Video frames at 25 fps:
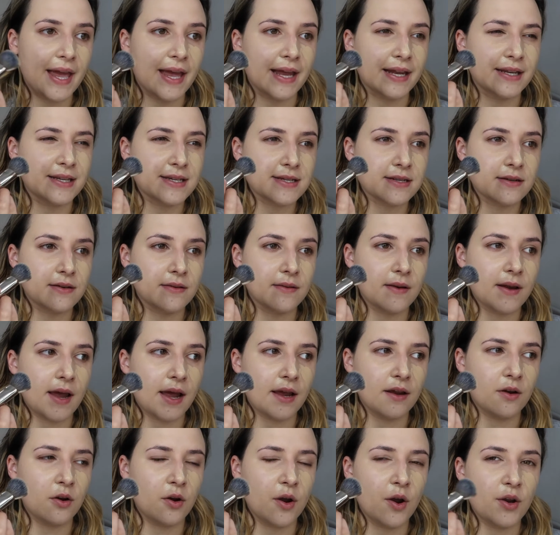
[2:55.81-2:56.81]
it
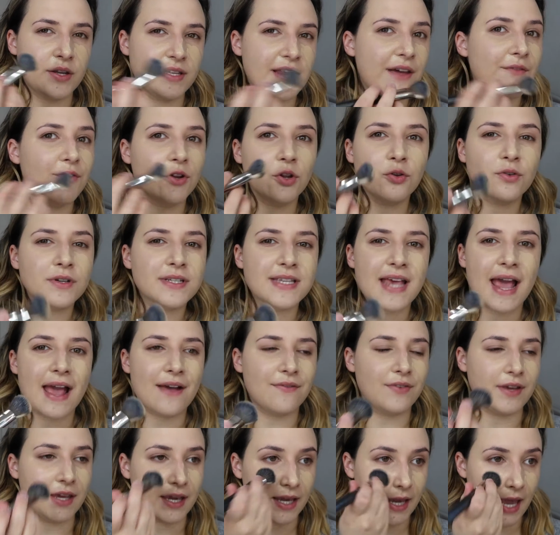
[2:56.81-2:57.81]
never looks
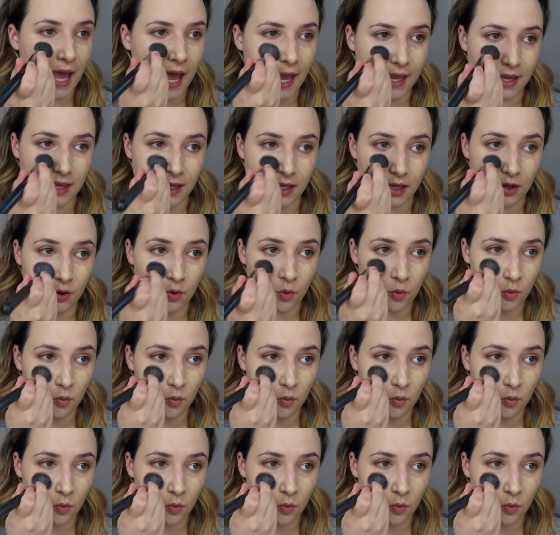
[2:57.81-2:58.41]
heavy and cakey.